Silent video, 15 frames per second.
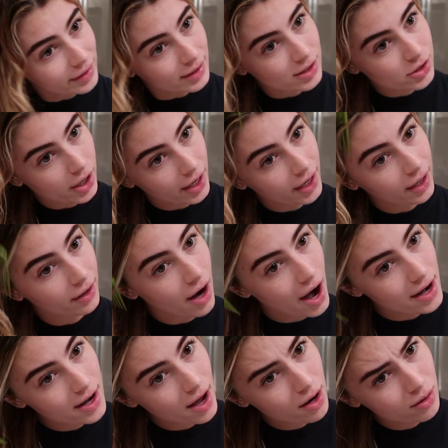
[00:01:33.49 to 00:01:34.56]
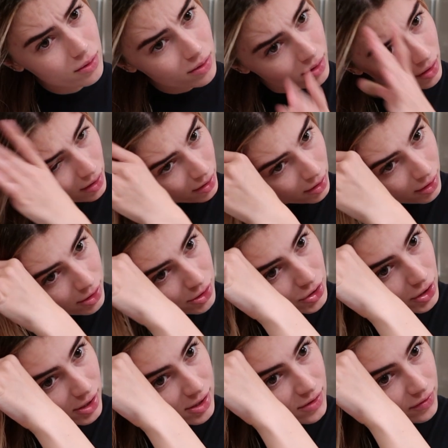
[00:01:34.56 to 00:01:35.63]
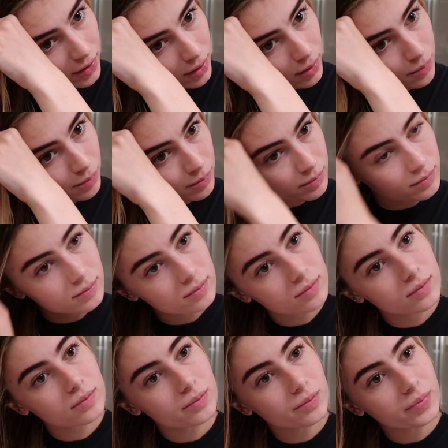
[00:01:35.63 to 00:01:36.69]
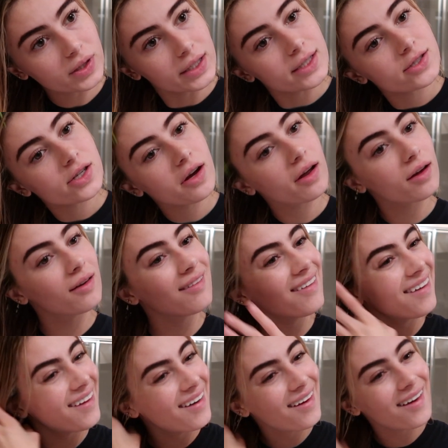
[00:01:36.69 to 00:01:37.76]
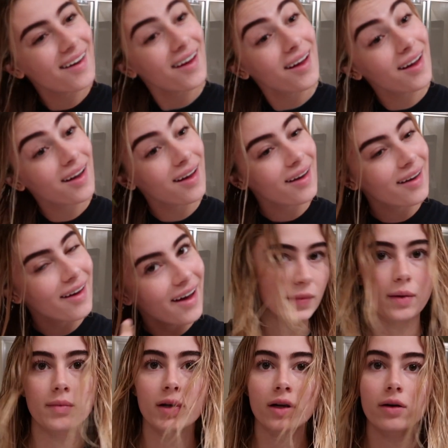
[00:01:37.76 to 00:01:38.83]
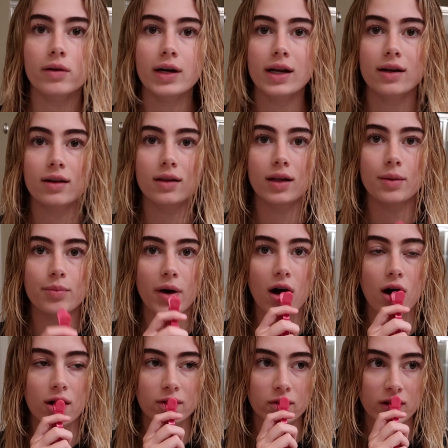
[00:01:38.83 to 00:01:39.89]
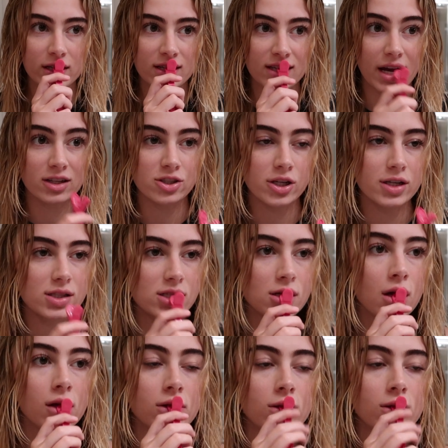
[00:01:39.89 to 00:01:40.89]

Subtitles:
dry hair right now just from bleaching. I'm gonna go ahead and clip off sections.